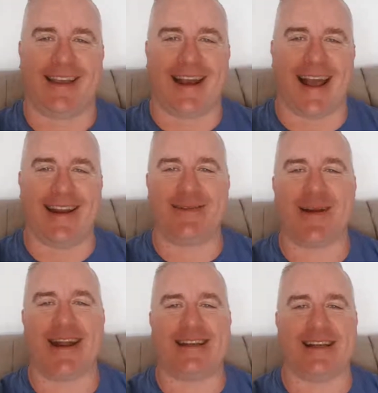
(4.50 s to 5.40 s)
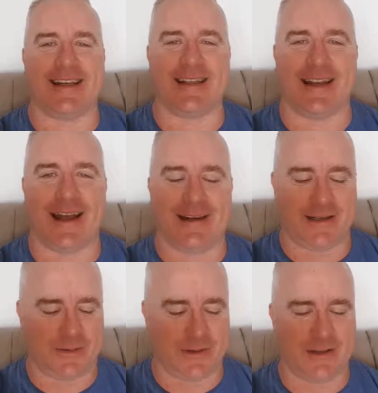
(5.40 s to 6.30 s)
G'day, Nick Battich here. Today I
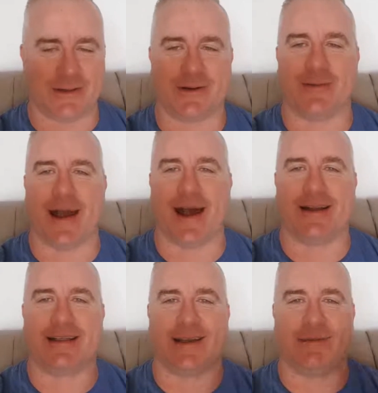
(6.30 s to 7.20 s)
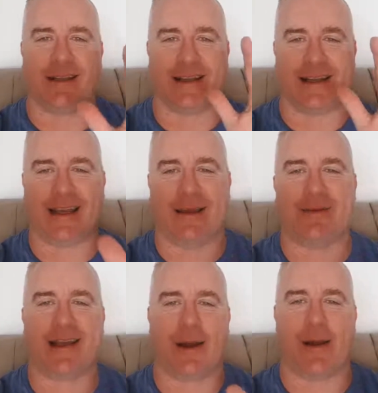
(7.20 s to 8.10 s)
just want to talk about something that
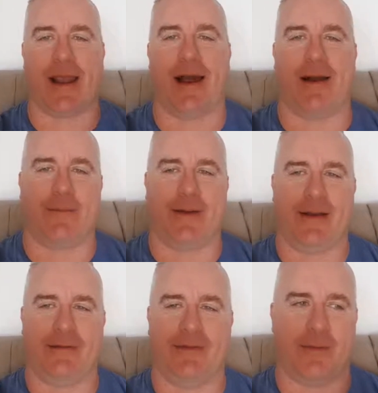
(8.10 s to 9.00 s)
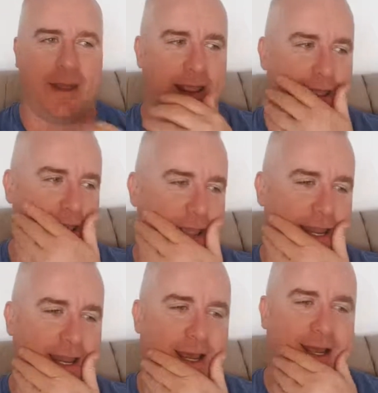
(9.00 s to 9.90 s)
keeps coming up for me
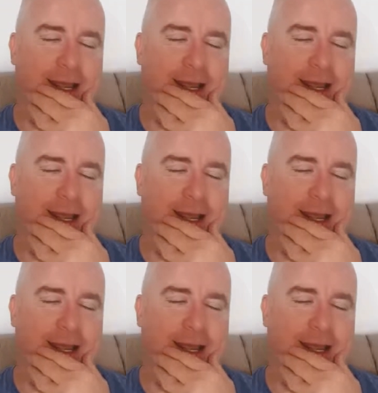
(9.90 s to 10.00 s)
and